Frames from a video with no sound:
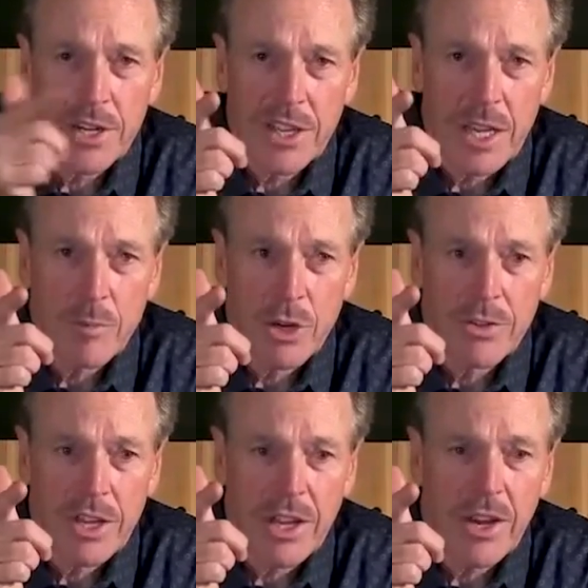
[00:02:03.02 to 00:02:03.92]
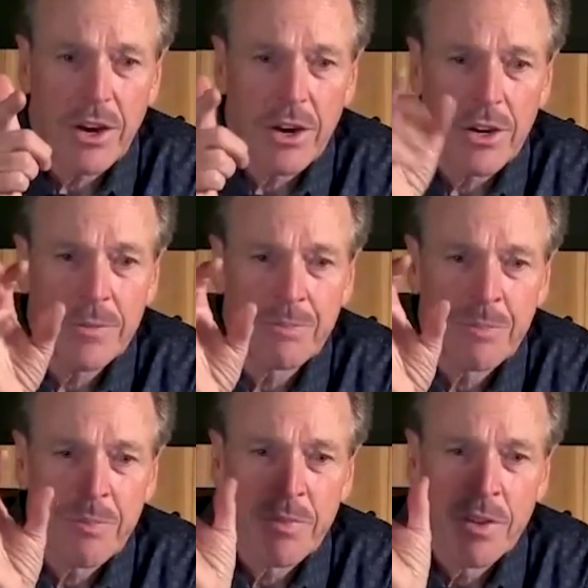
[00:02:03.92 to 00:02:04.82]
I came on the air
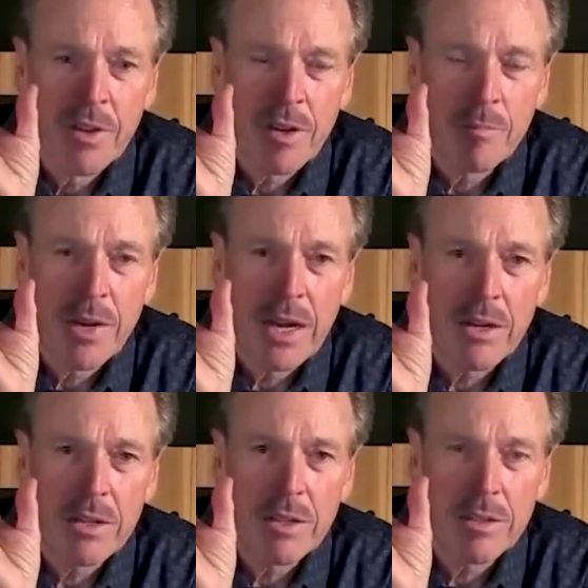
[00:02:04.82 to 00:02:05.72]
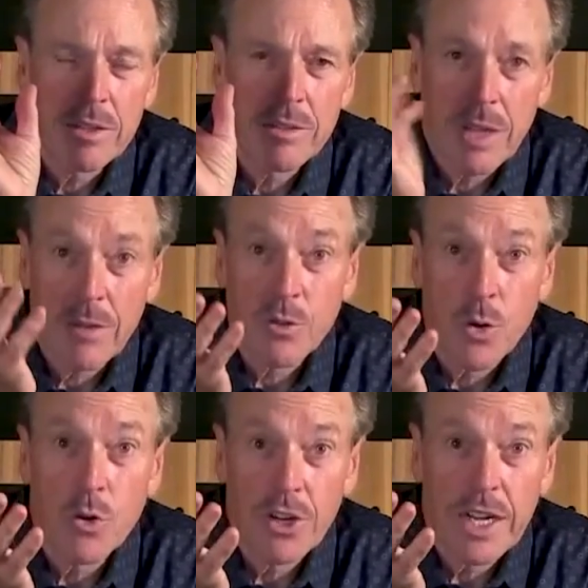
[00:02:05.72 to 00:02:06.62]
about, I've
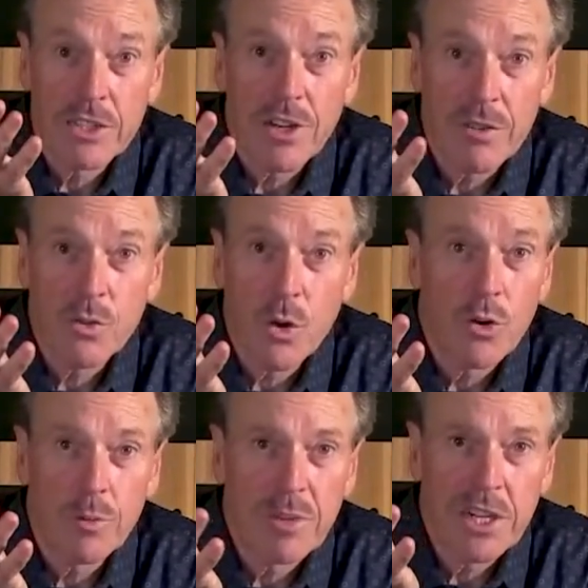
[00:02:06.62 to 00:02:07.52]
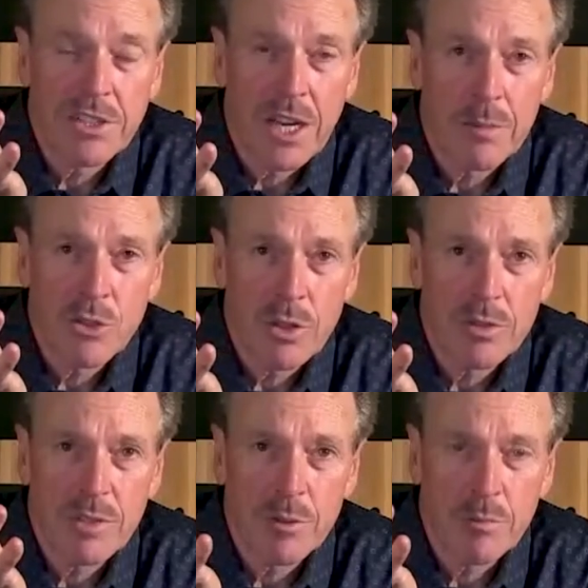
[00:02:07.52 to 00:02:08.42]
quoted many times on
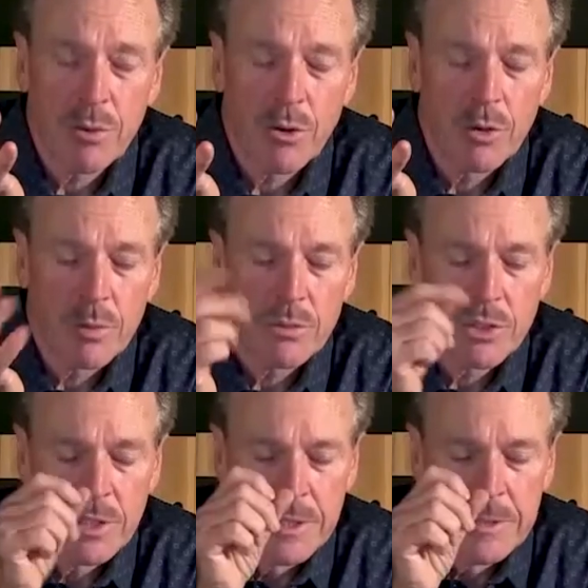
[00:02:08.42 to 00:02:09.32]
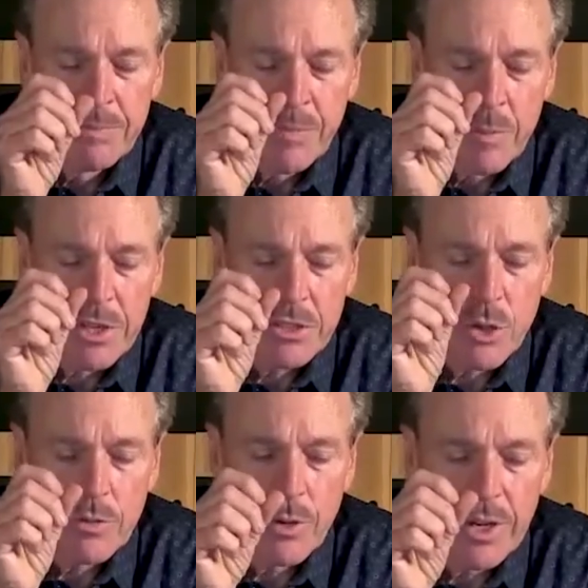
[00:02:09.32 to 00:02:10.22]
different programs, but it's
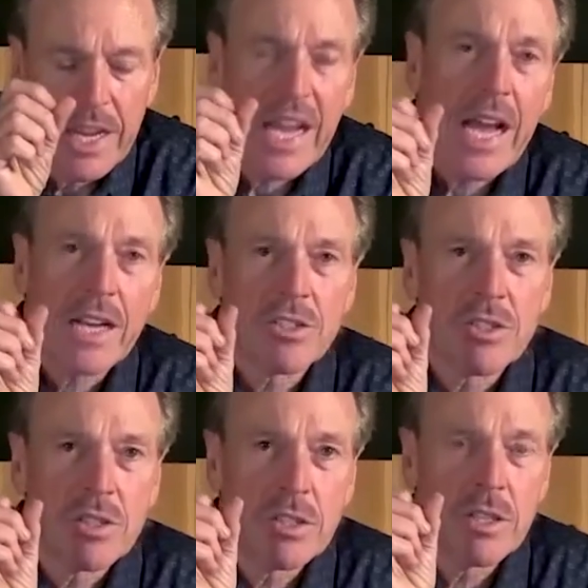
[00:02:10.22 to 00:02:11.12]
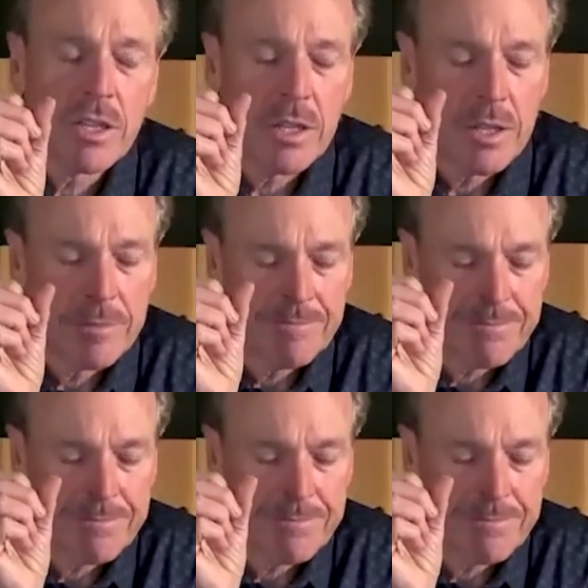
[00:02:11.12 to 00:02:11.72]
over in Acts, the